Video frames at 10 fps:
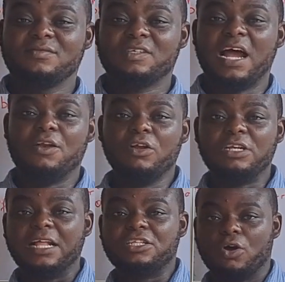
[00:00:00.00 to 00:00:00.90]
And
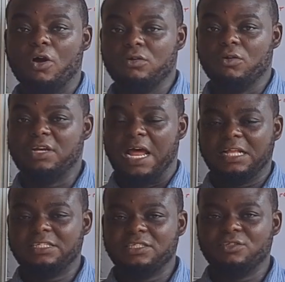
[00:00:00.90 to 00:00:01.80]
not art
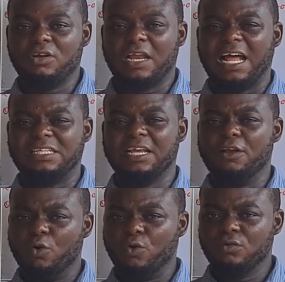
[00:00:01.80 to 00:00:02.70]

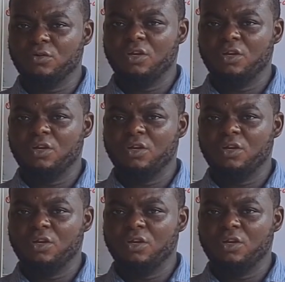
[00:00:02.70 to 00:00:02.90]
alone.